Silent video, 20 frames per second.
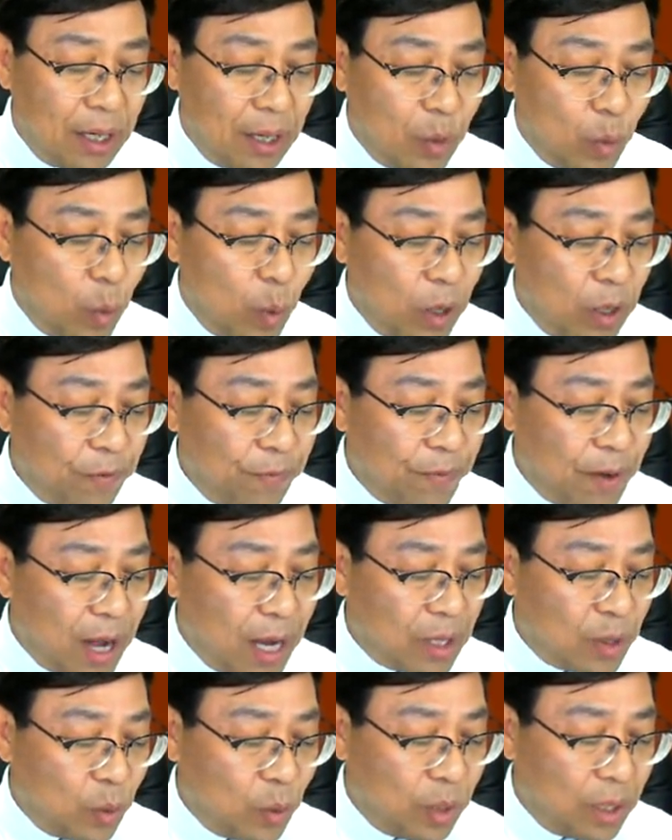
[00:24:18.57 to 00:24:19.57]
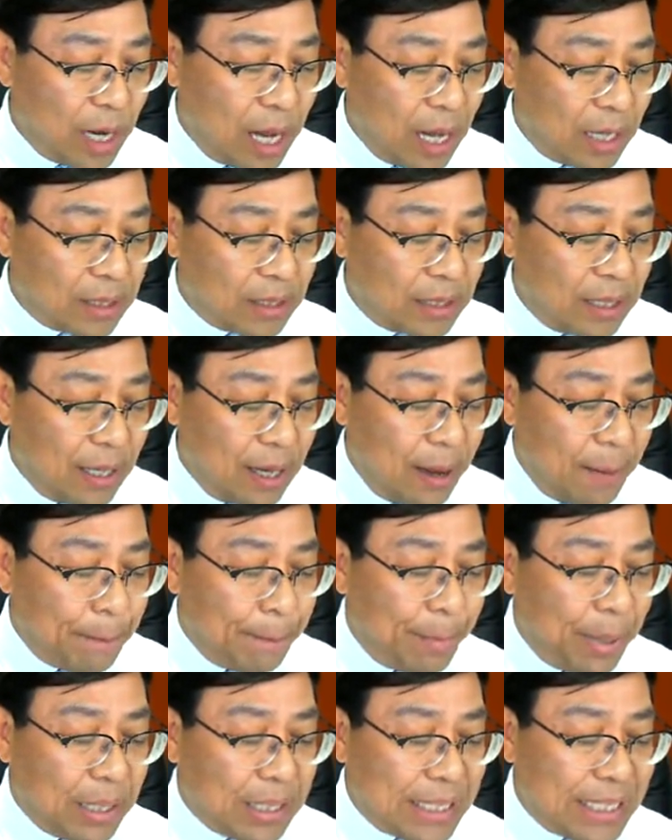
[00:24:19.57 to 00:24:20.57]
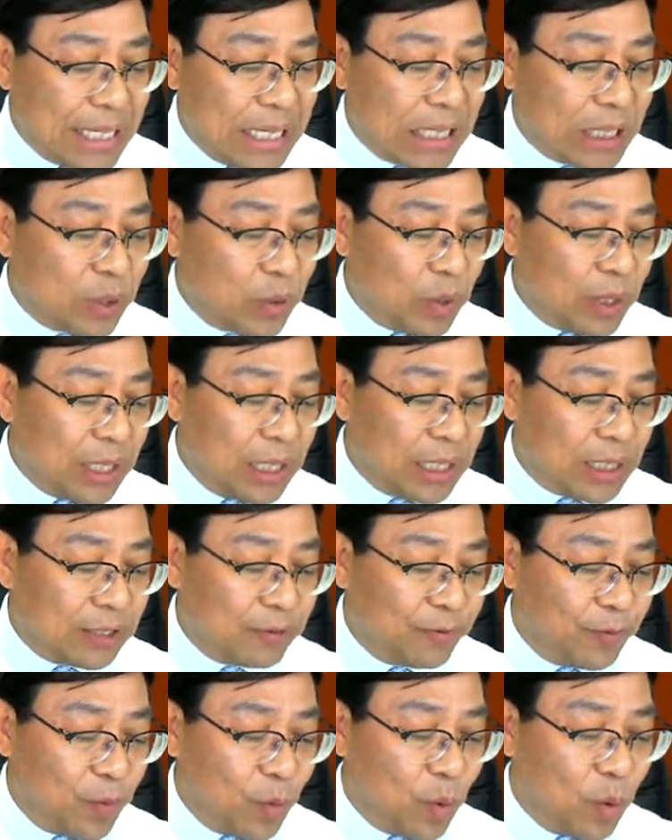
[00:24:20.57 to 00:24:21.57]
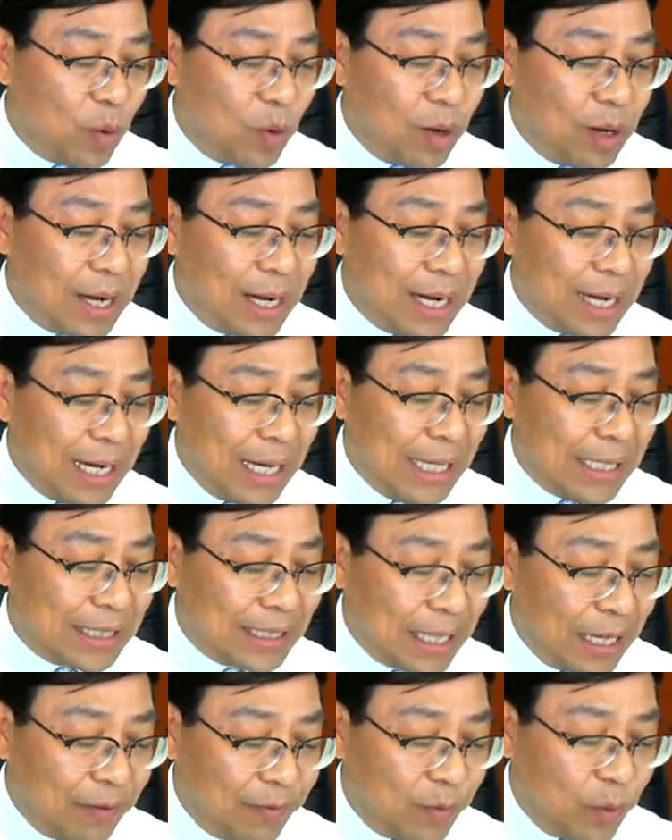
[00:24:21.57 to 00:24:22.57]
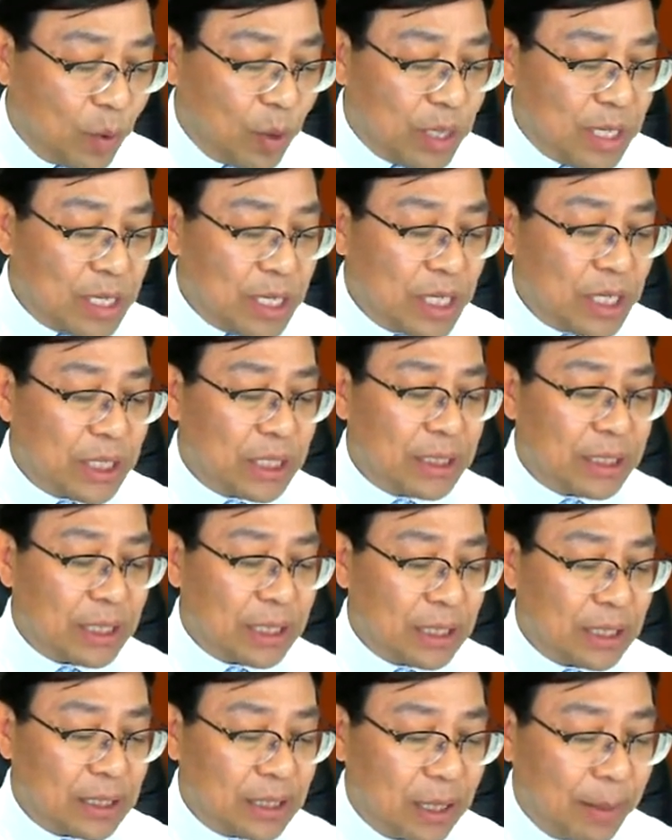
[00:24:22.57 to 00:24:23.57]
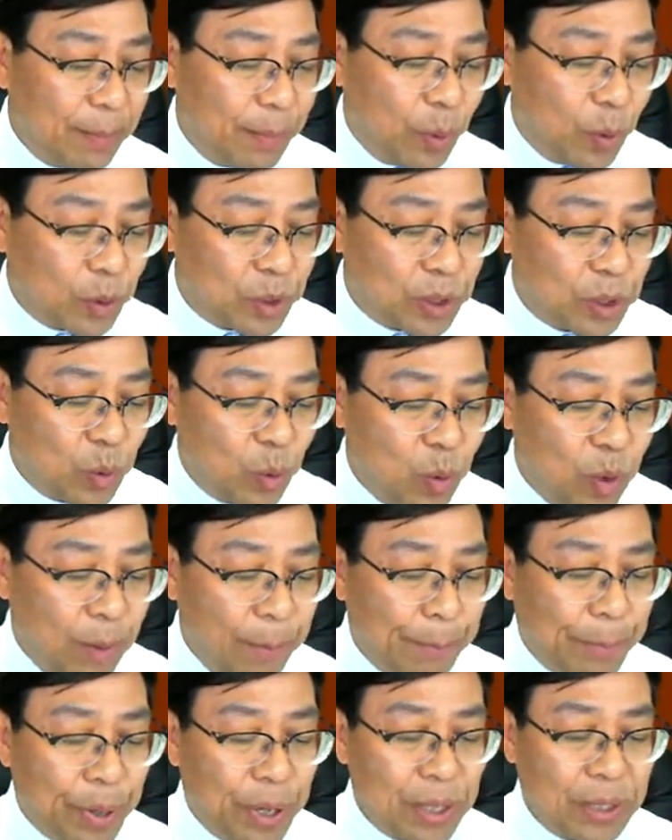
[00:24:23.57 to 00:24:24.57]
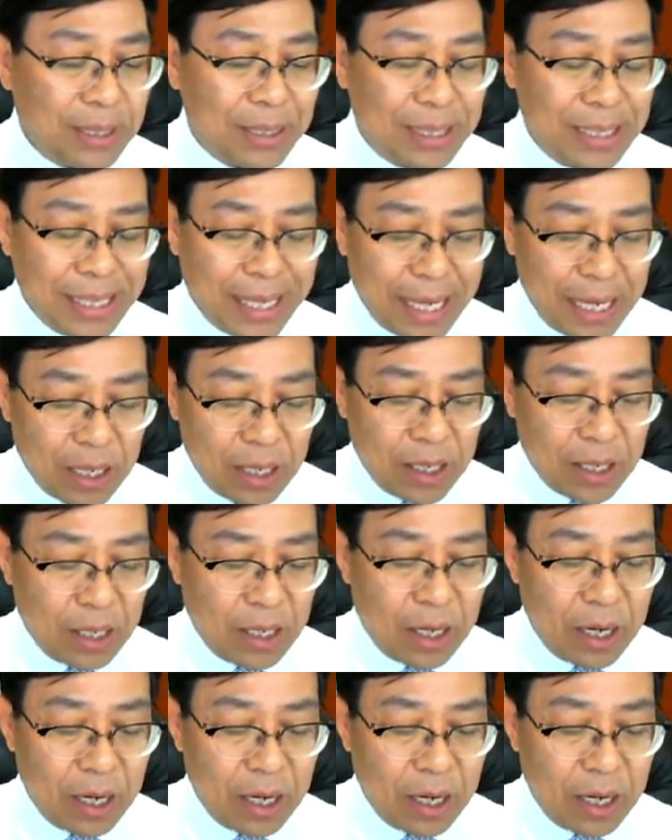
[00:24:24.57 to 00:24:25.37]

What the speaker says: qualified or not. But this one is for is say for nursing support or personal care